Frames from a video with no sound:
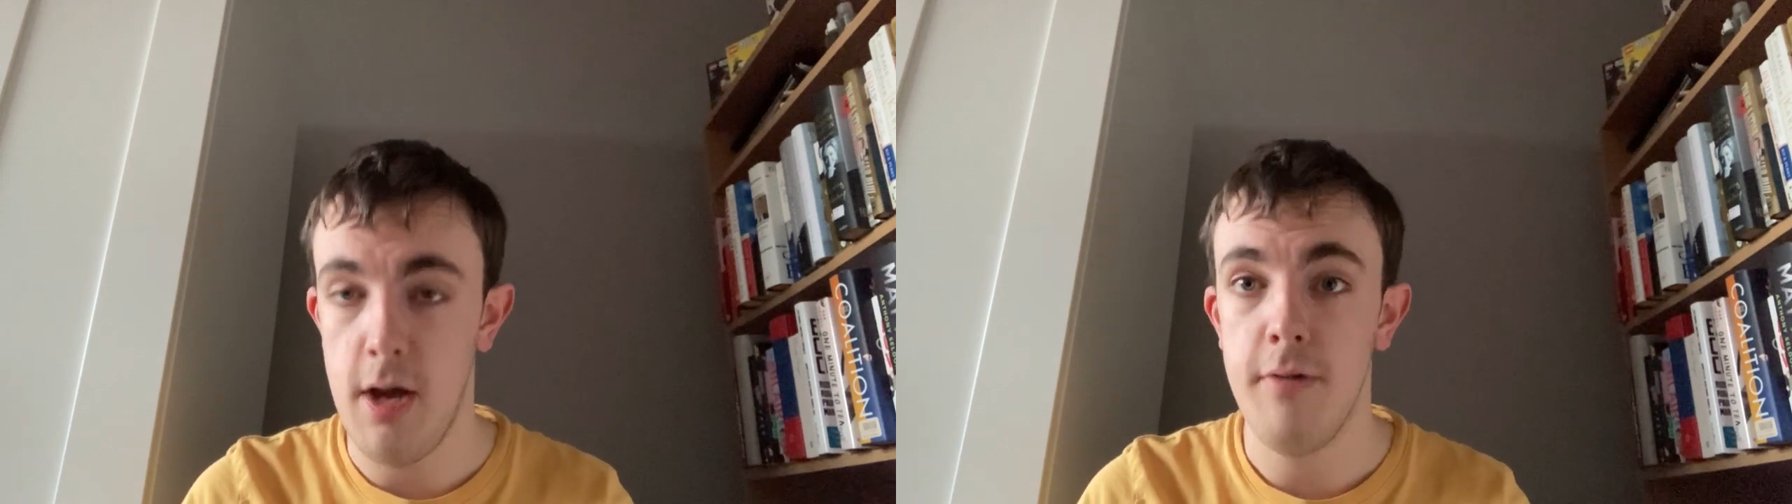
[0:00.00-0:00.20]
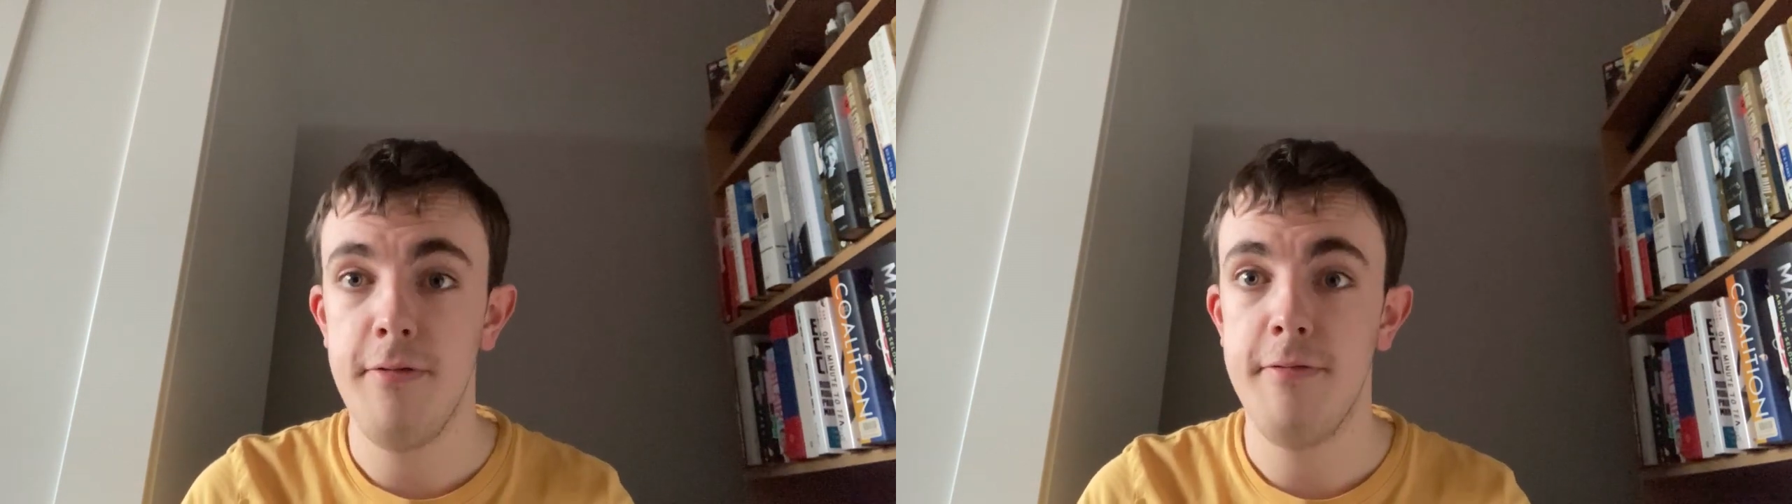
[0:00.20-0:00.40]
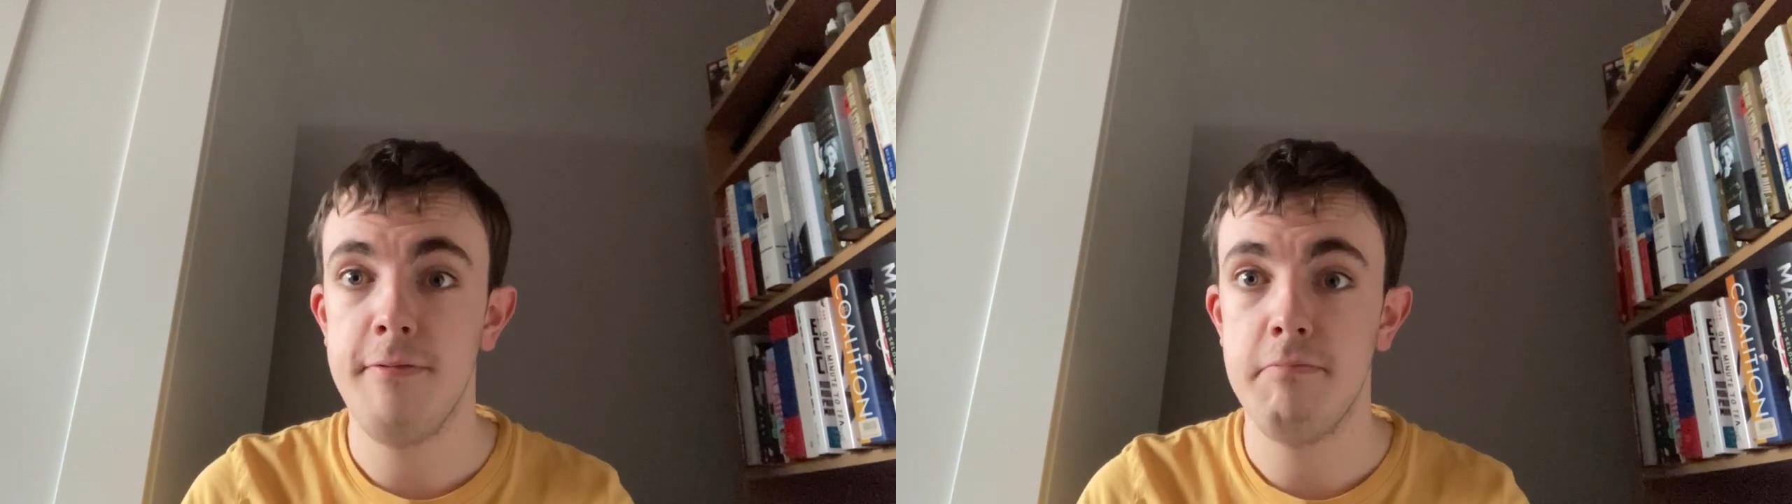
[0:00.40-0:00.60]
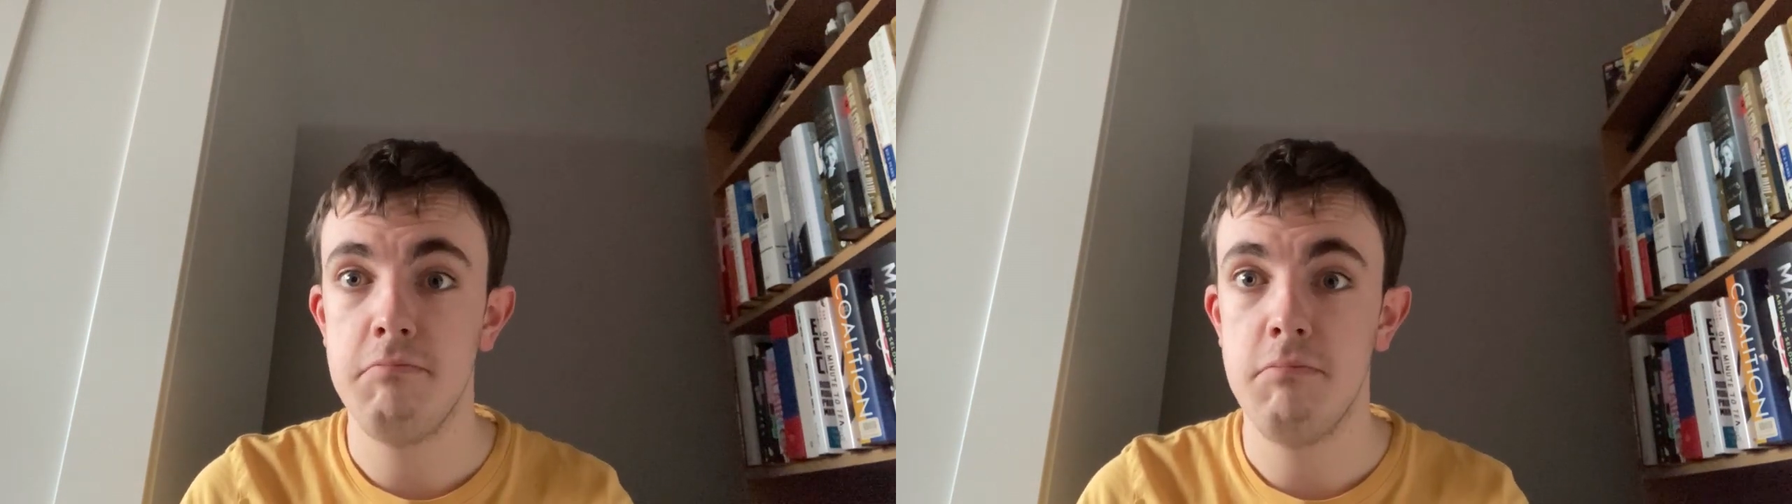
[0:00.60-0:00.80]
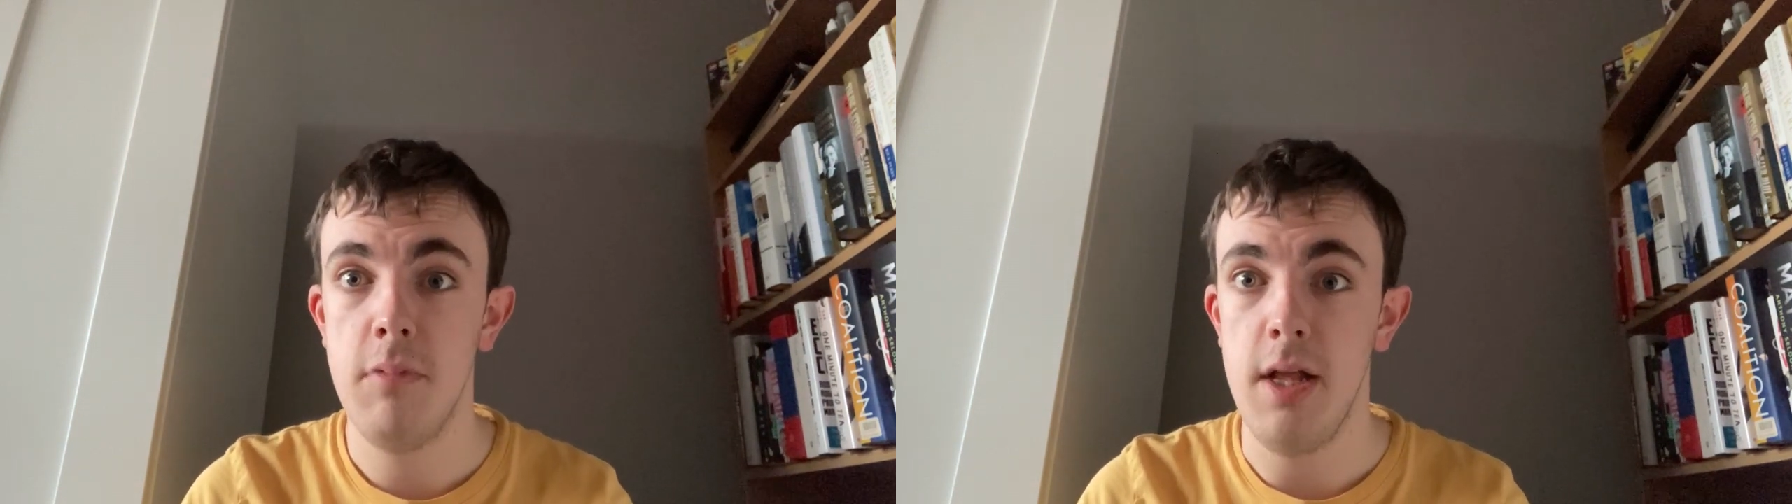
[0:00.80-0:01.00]
of,
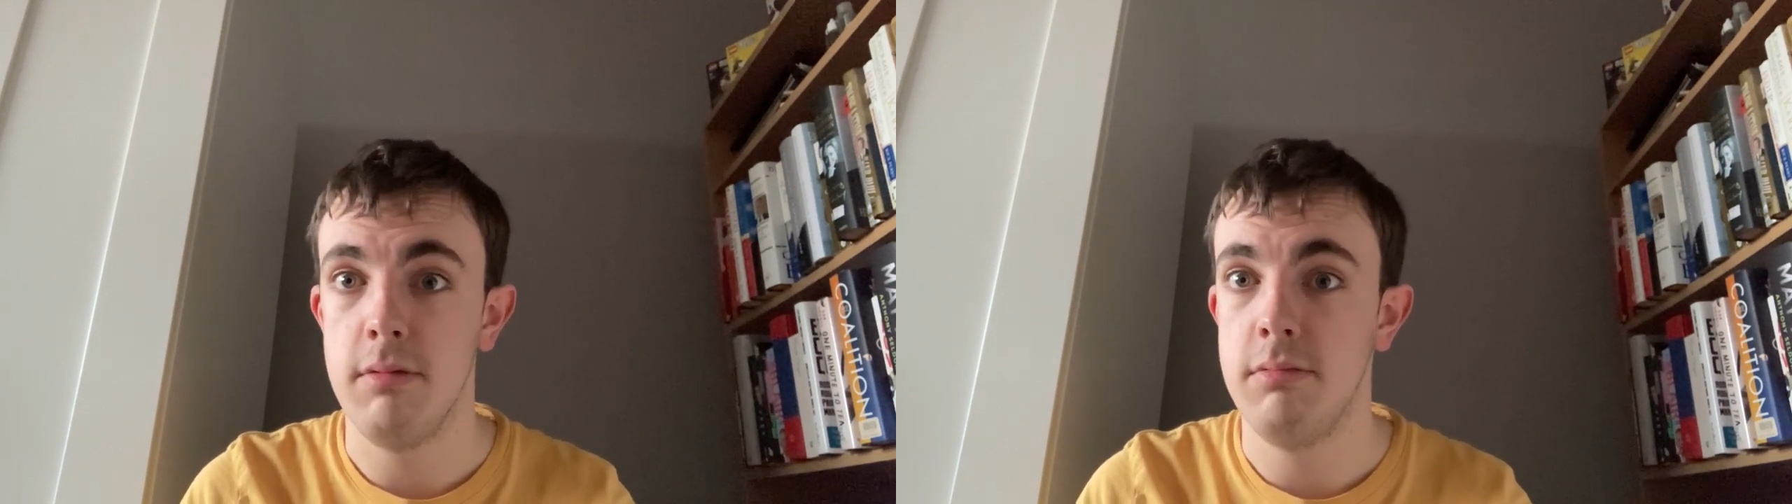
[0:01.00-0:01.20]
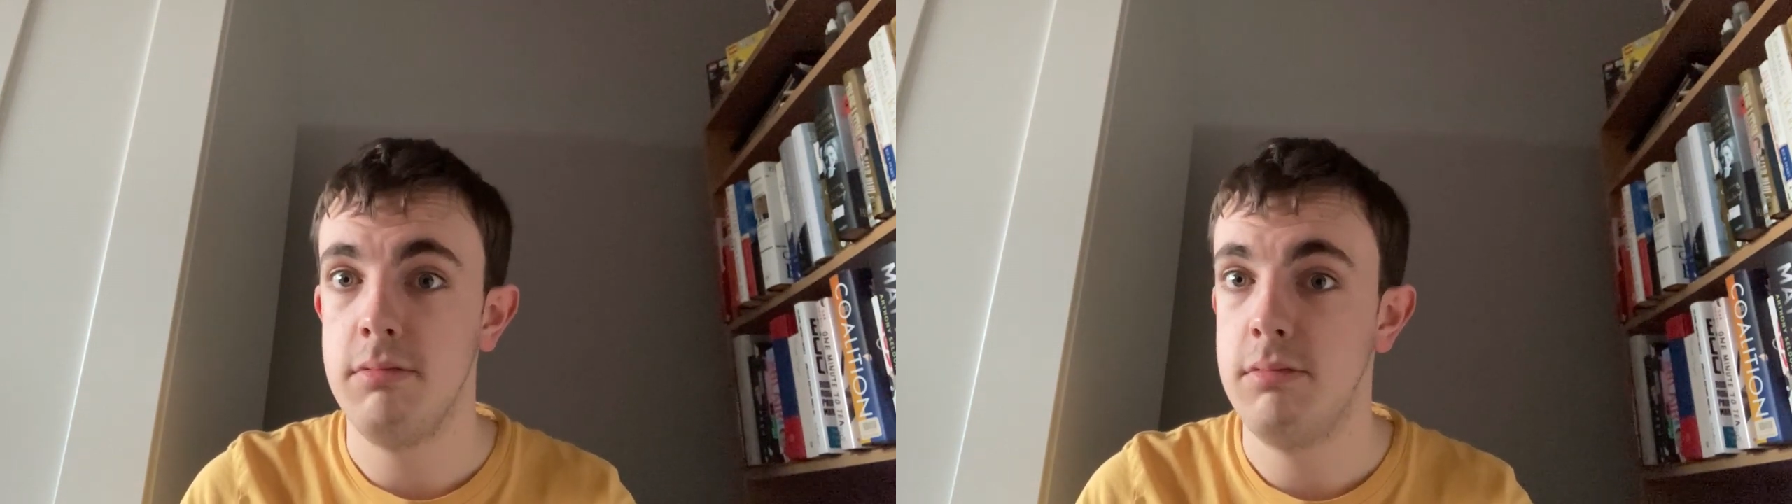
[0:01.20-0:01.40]
well,